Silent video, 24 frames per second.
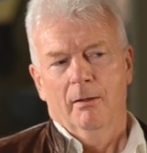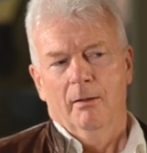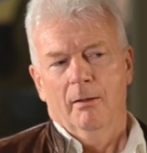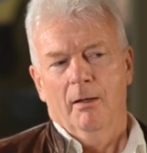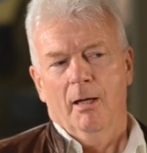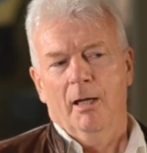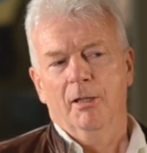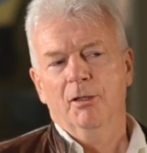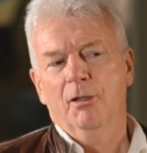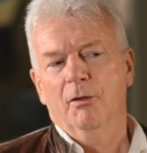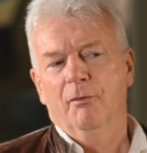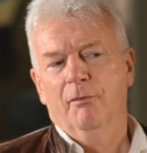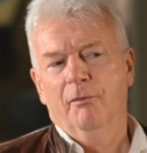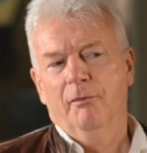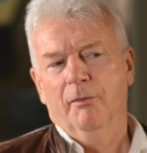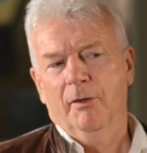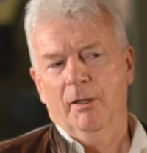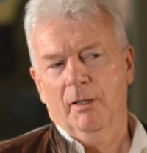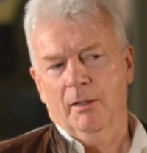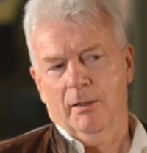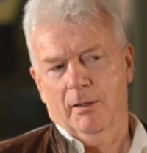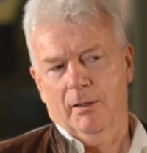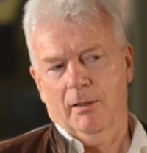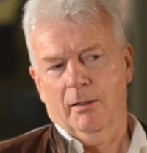And your
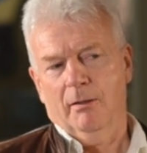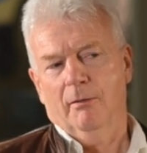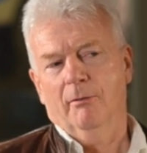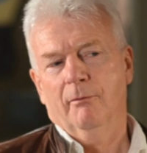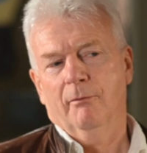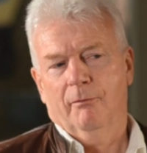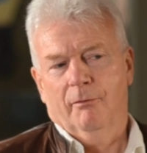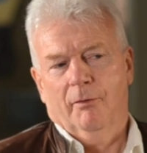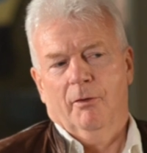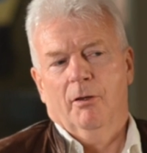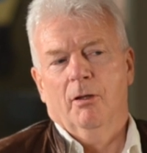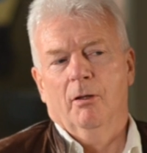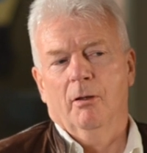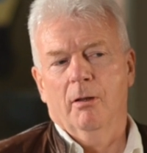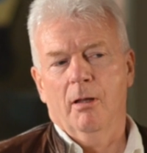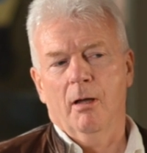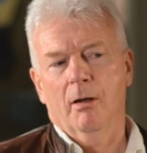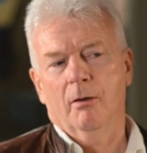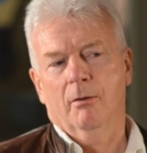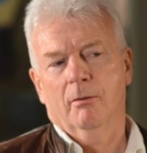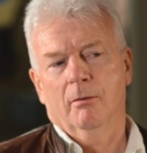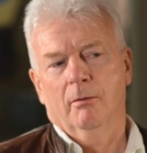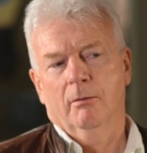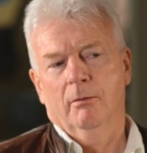feeling for the
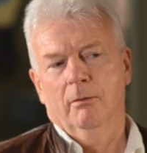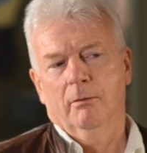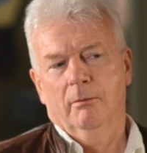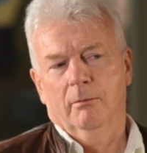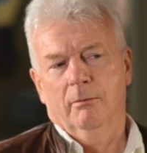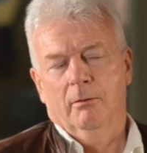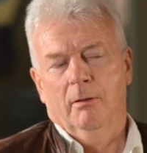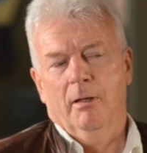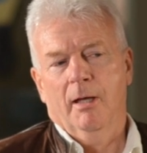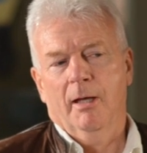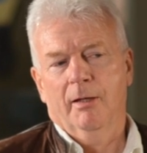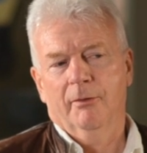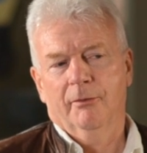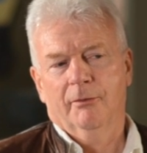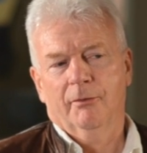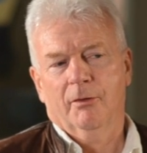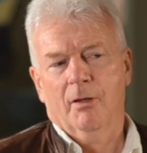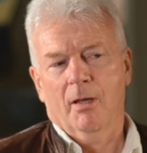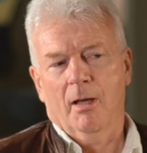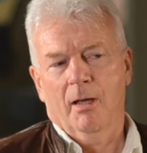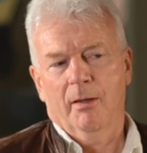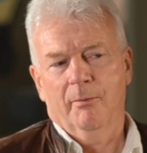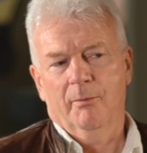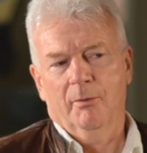local
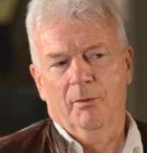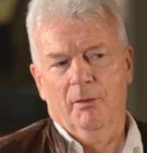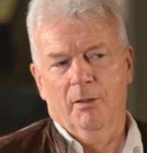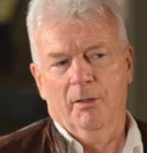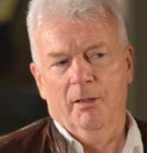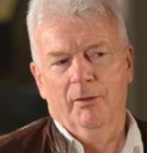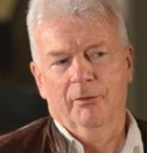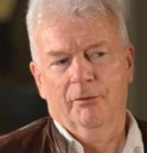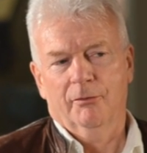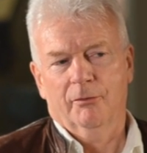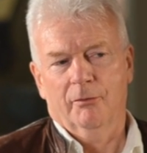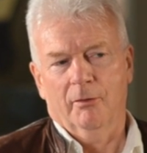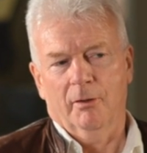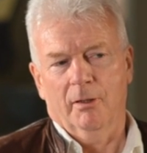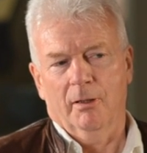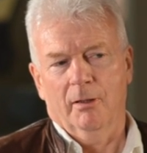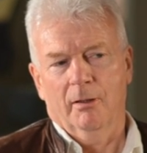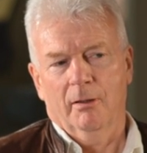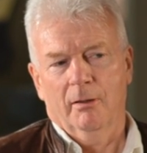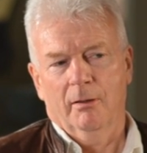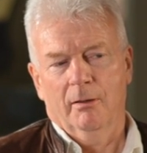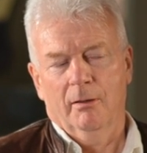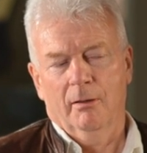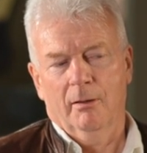landscape and history,
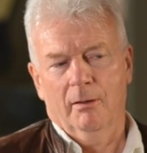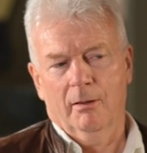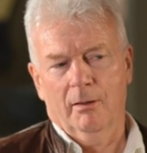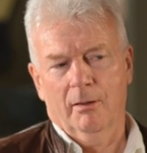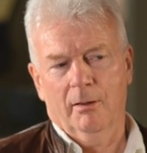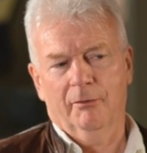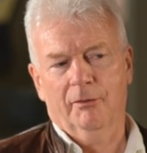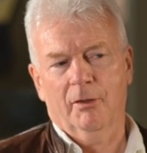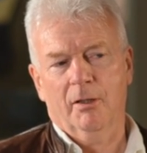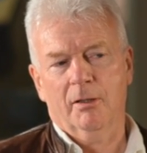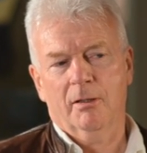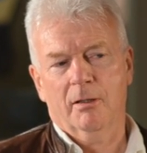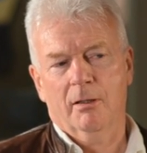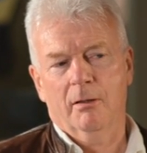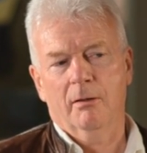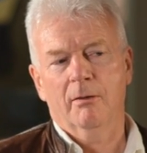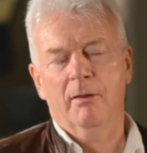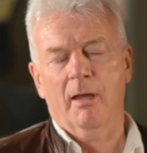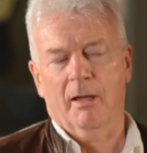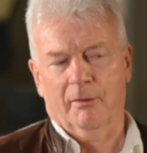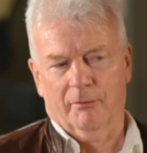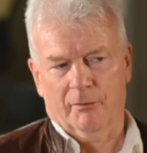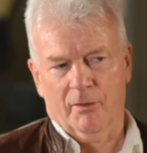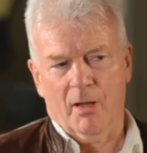has
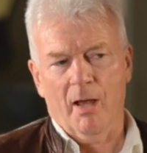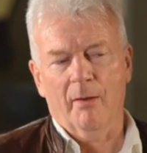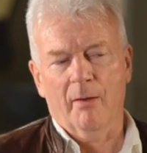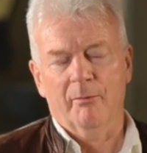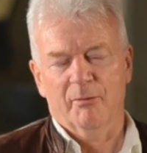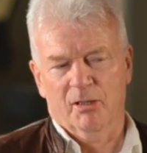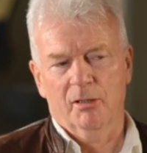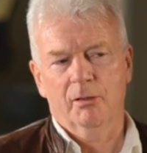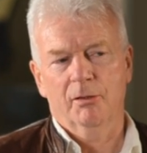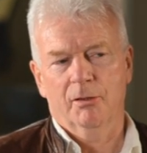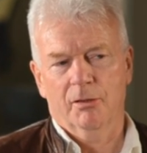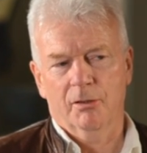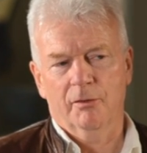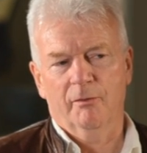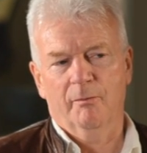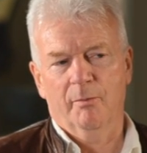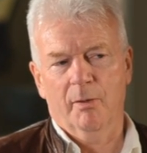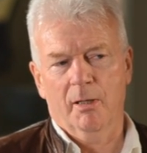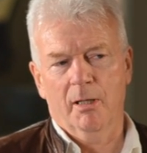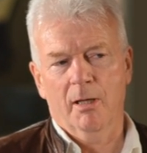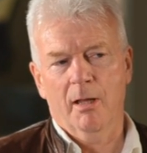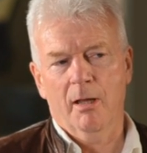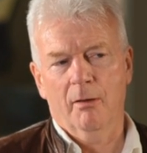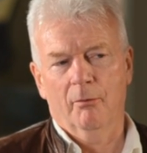that come since you've
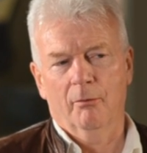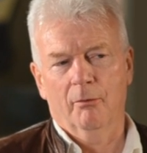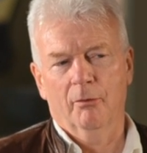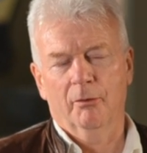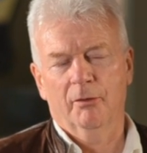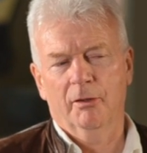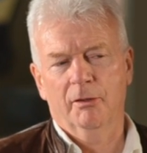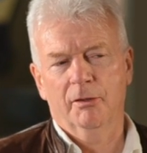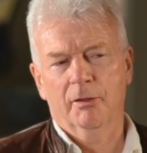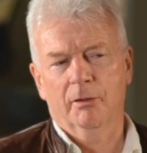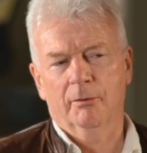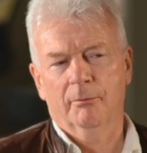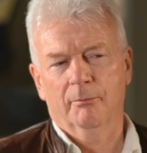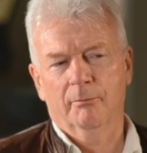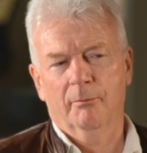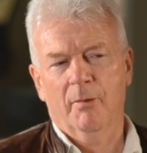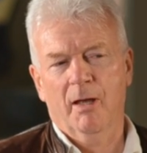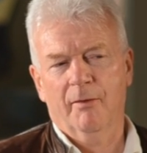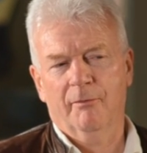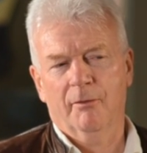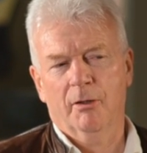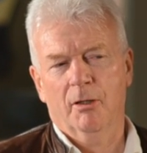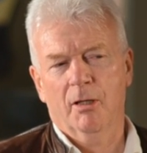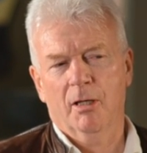been here, or did you
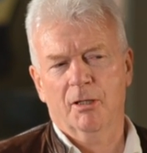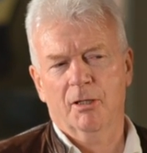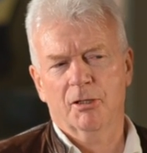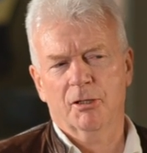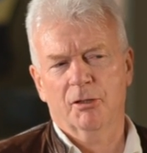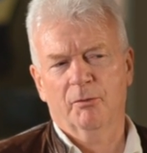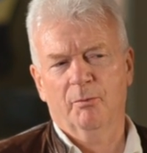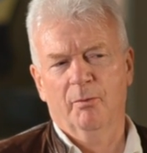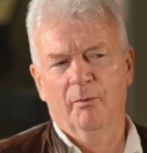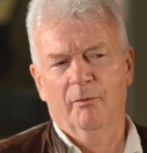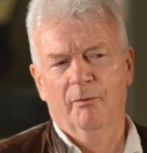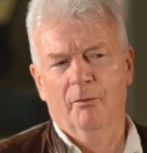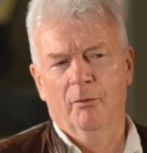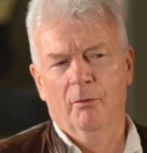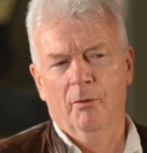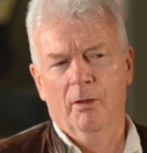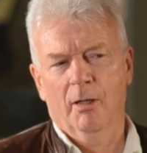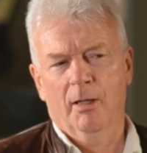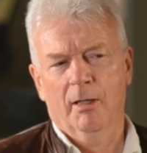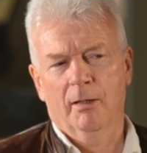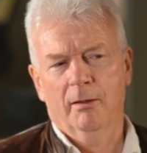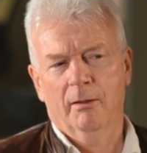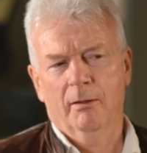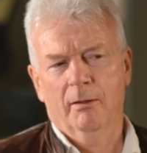have connections before that?